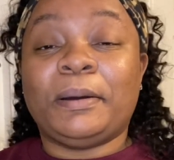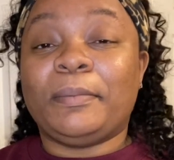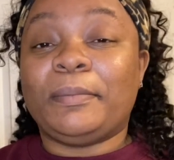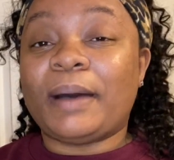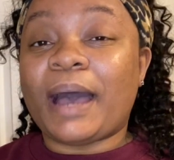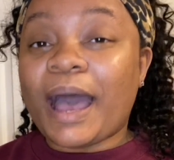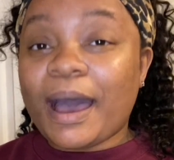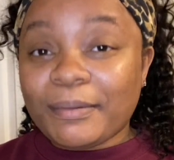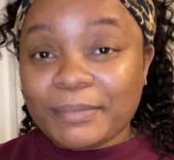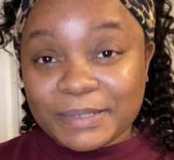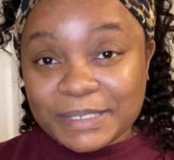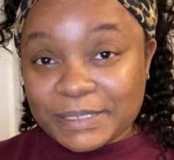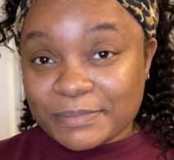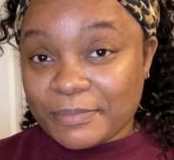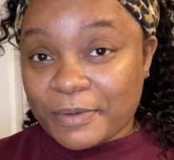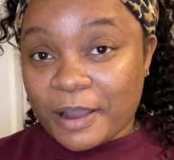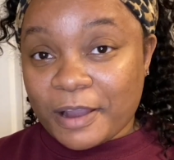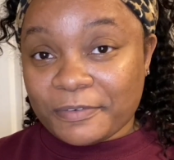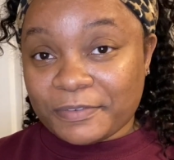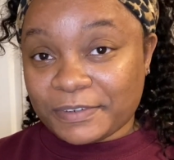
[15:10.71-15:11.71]
Probably
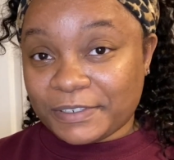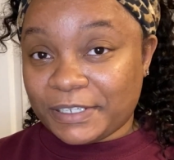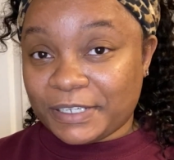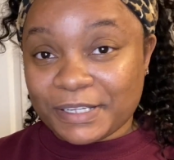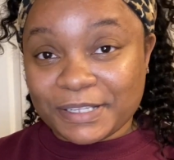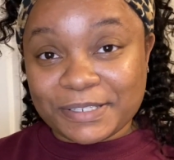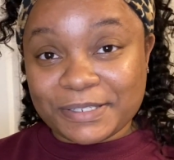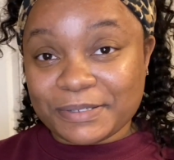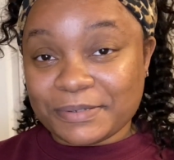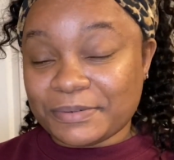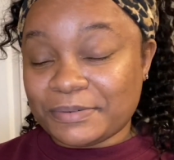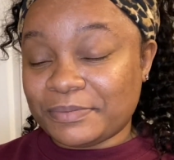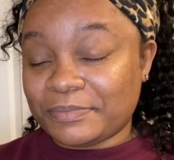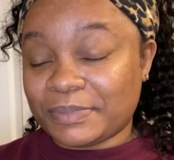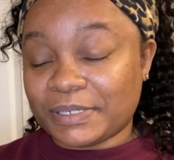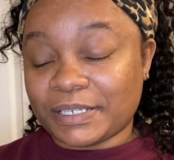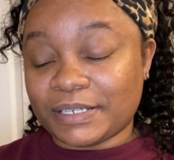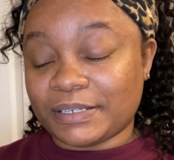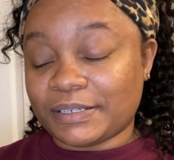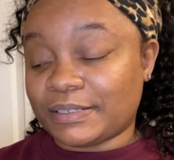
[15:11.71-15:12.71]
tomorrow for dinner too
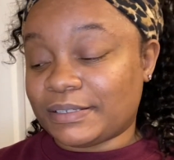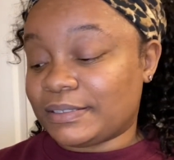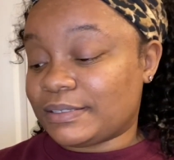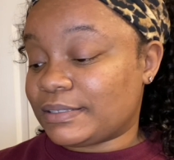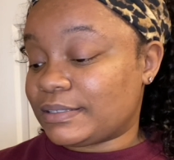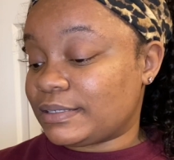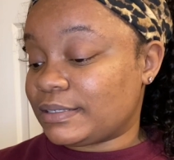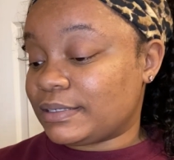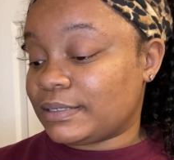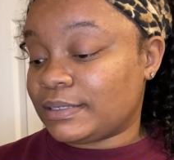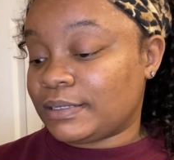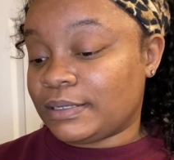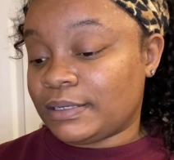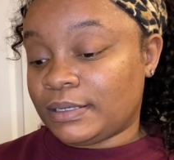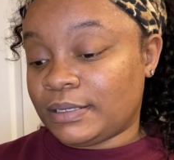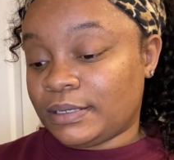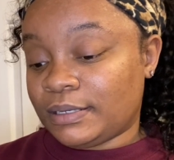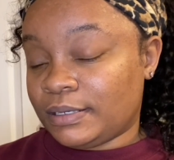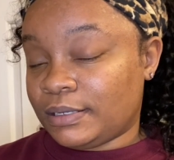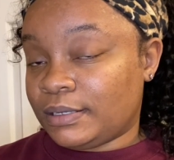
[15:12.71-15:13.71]
because
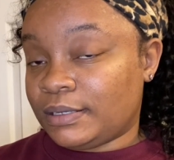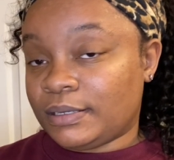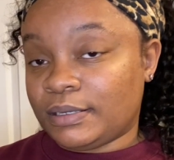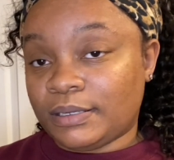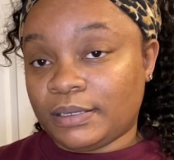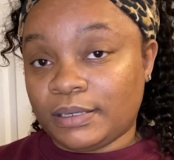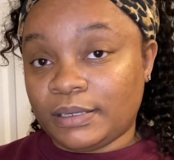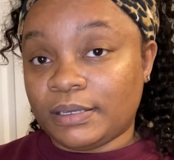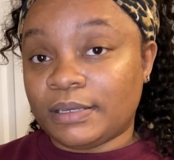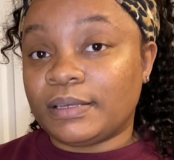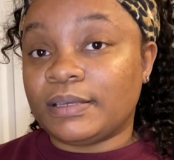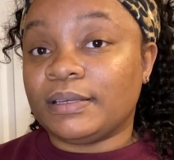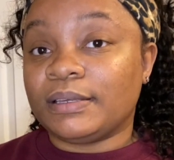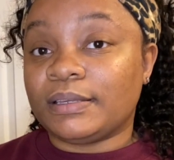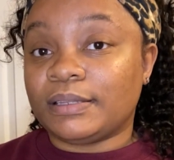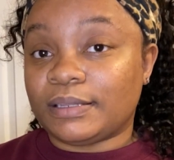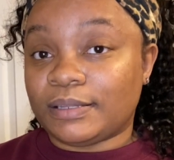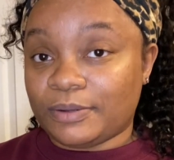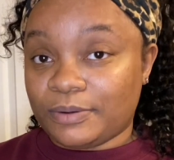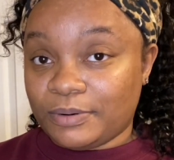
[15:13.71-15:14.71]

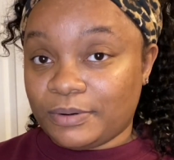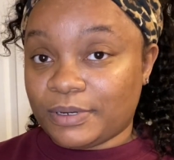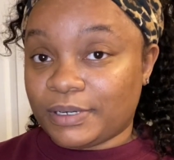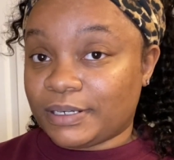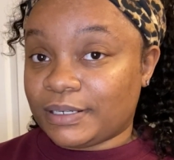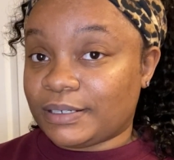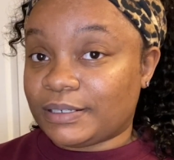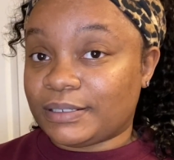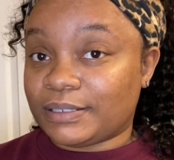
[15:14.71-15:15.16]
Lord.